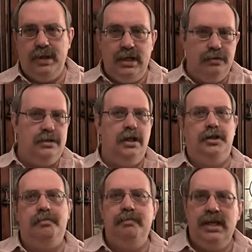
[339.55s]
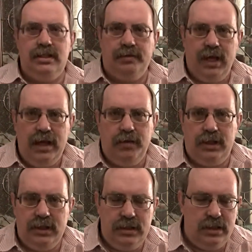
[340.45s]
and there was such a mix of
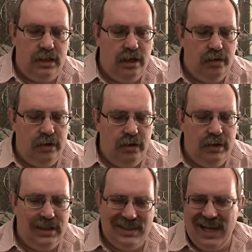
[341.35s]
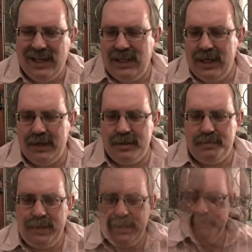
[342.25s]
languages that no one knew exactly how to
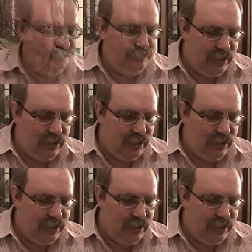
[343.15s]
spell.